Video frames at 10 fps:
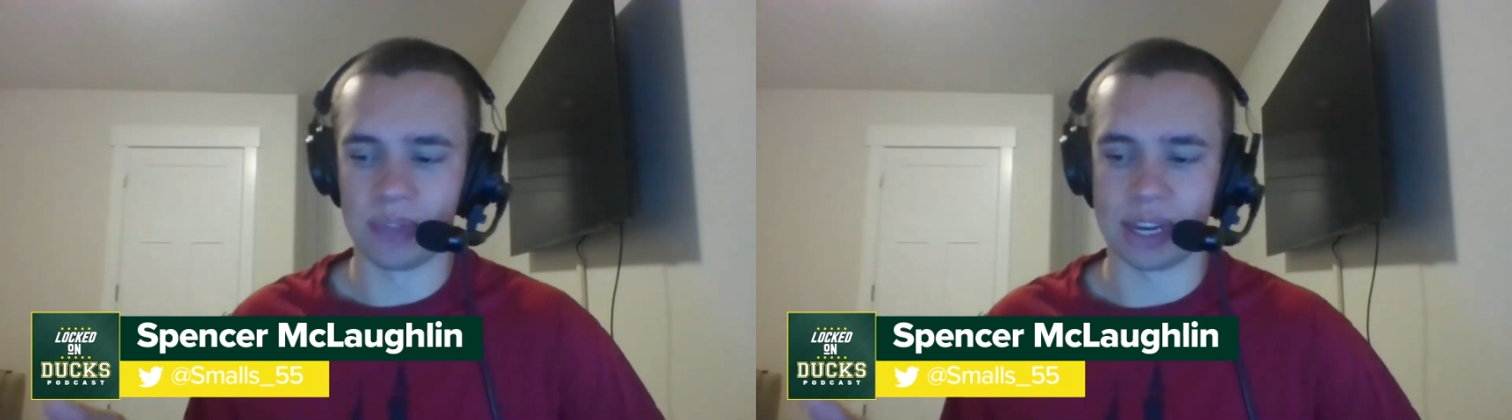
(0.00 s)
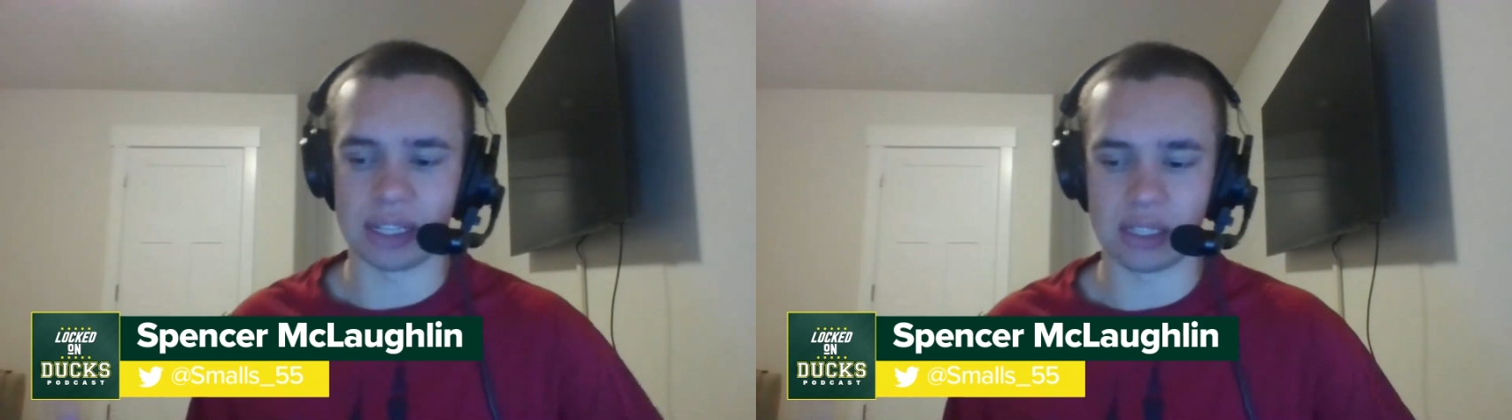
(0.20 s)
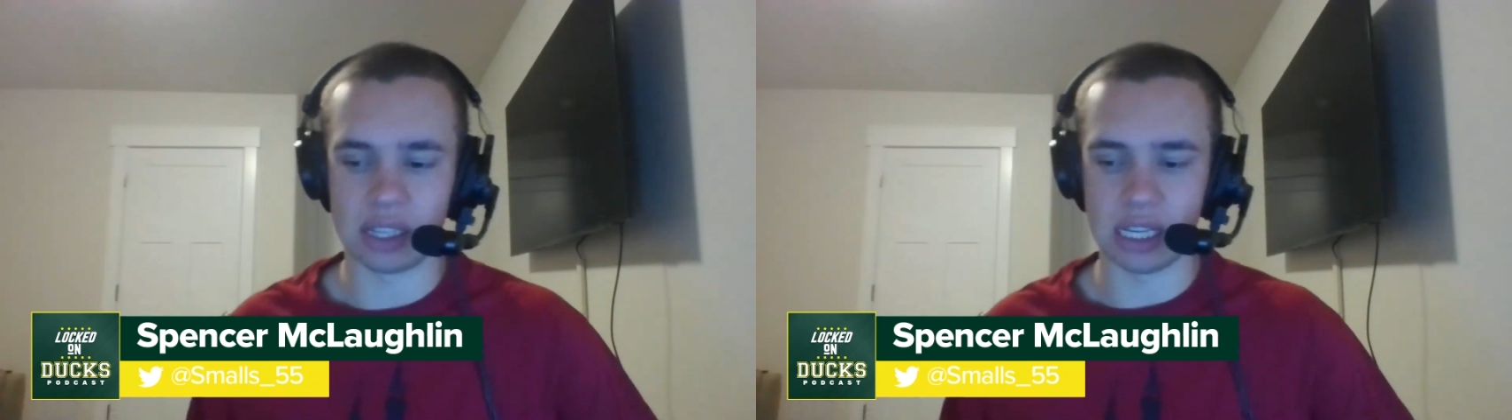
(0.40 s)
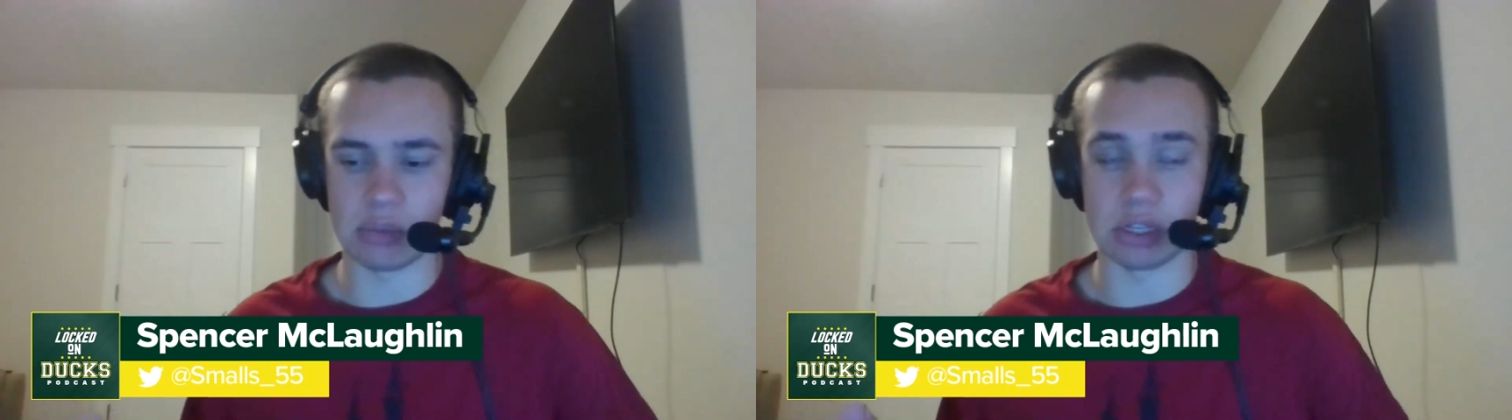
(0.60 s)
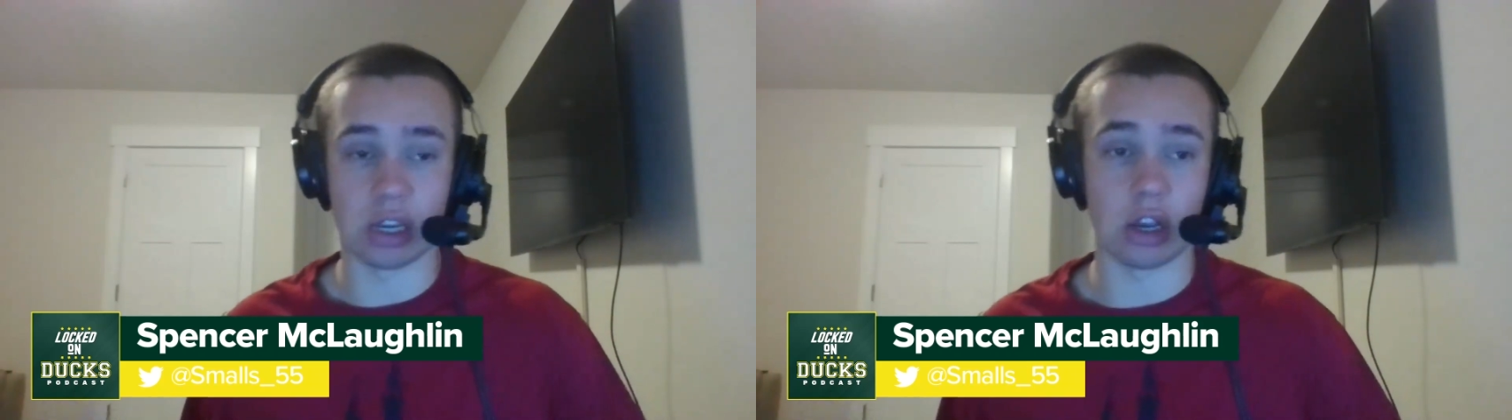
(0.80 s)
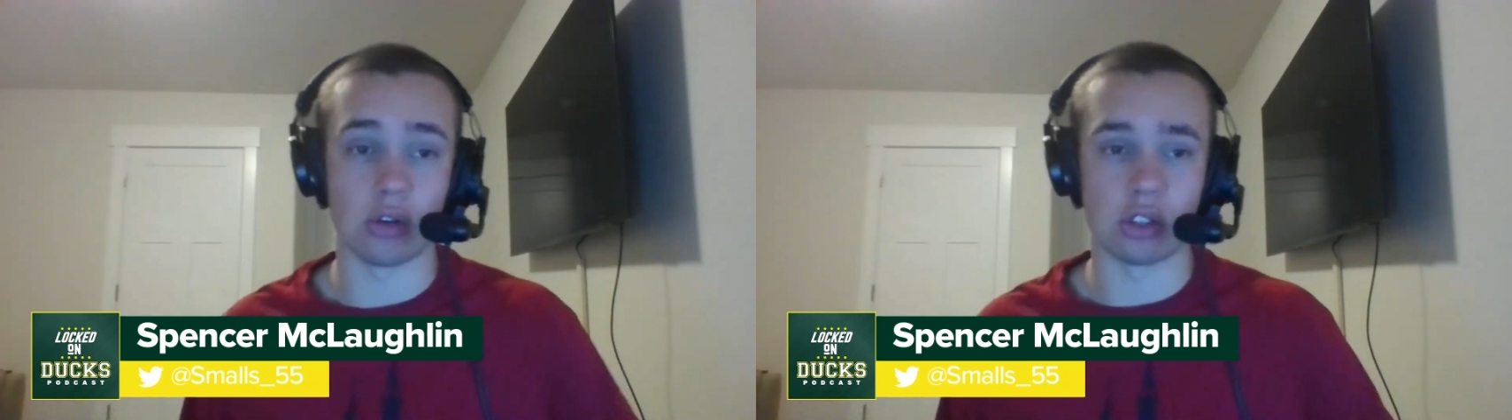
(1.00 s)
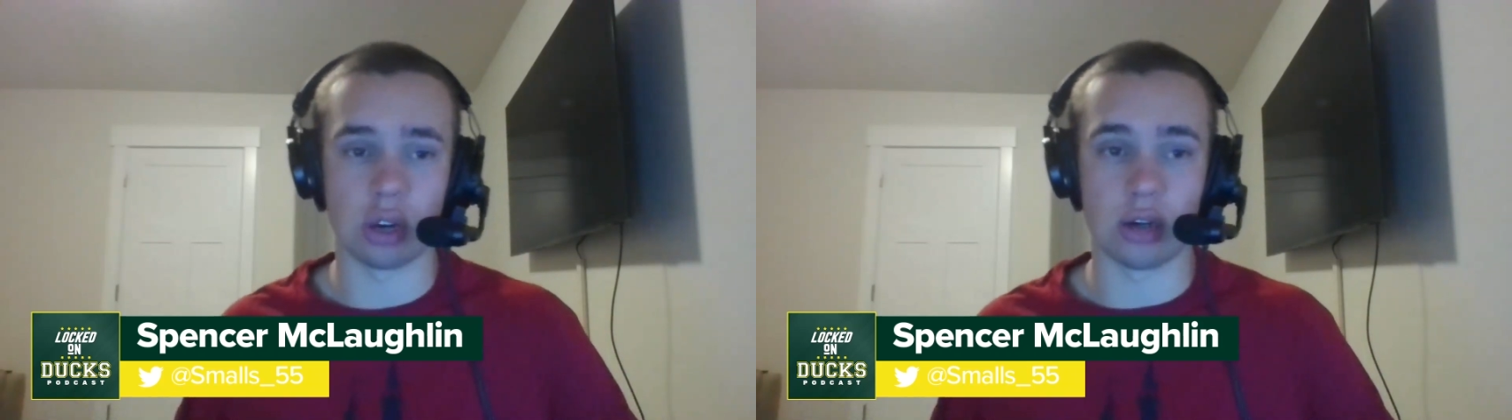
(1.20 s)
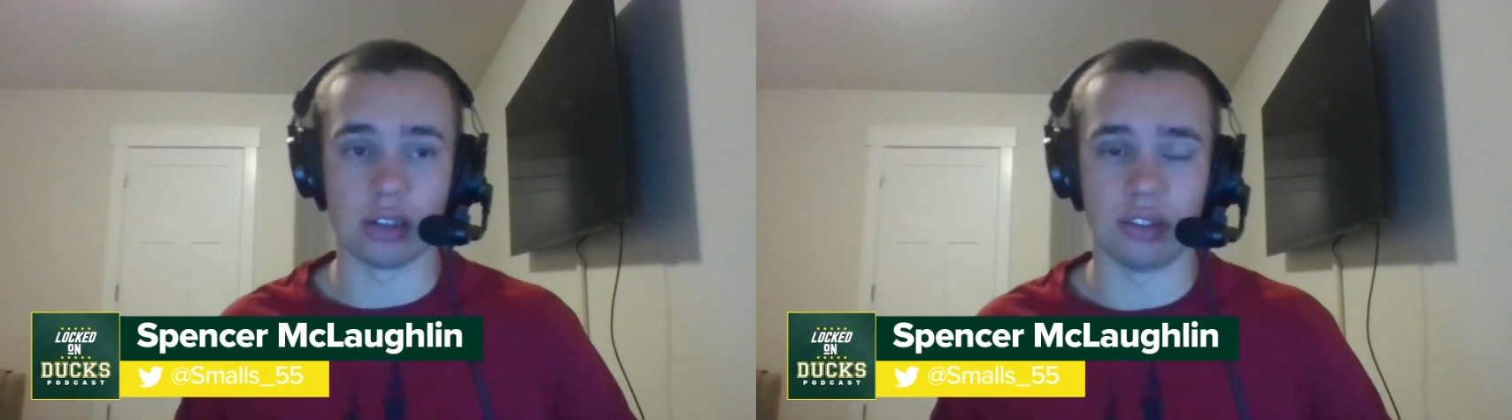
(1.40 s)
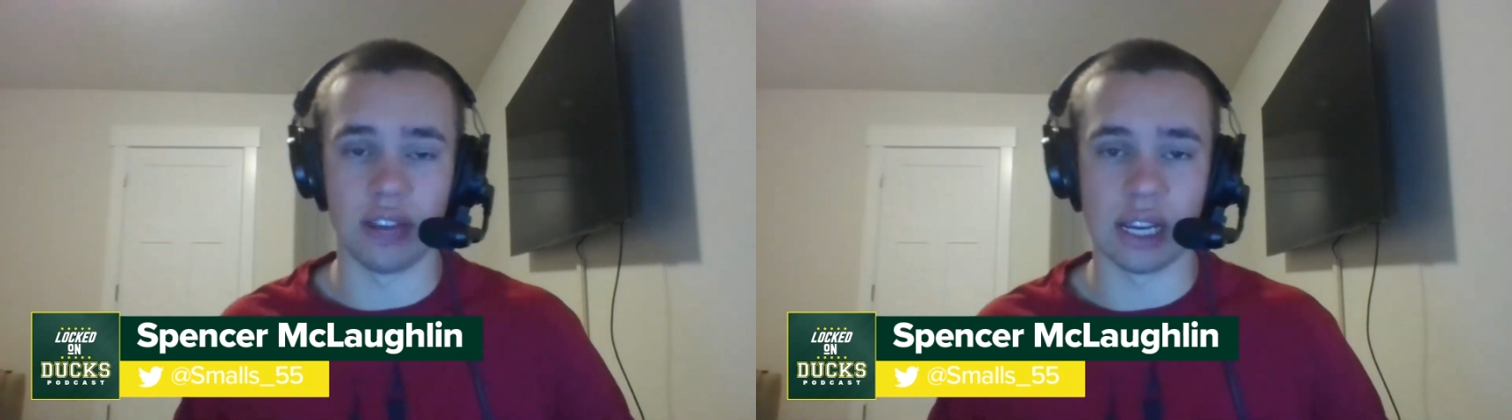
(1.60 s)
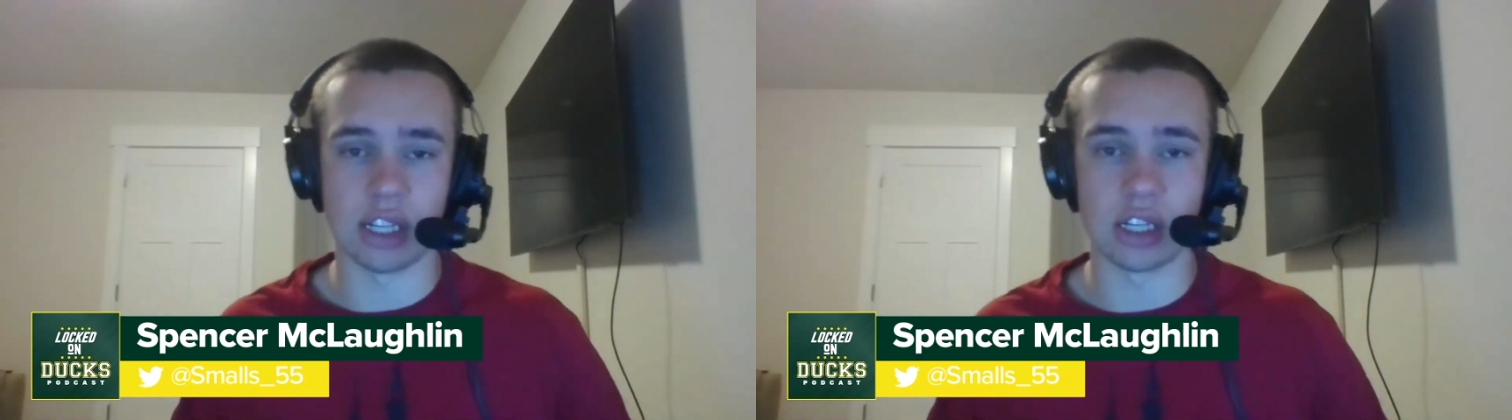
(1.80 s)
that his teams can go start to
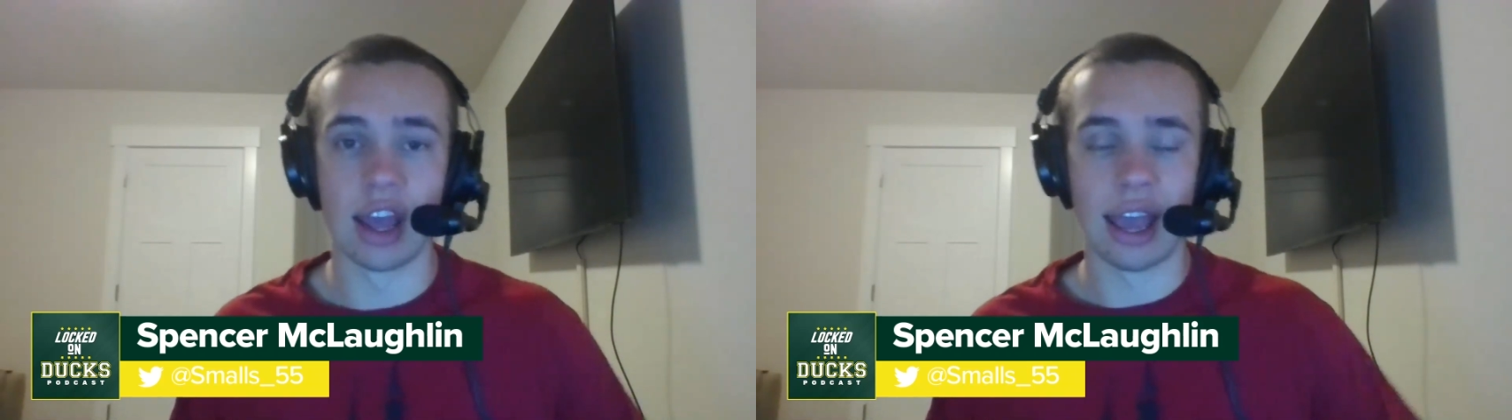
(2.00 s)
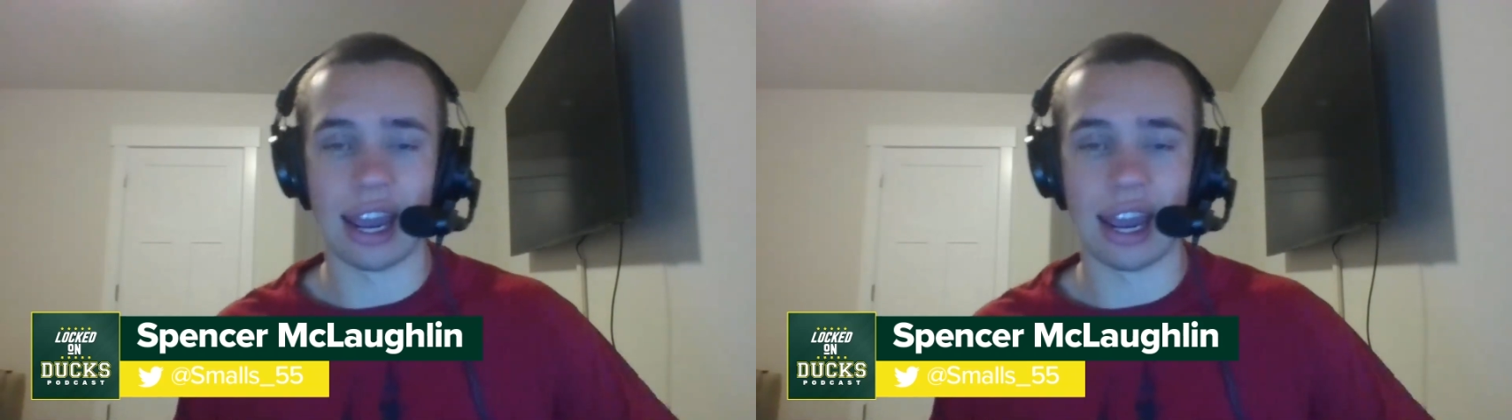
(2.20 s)
finish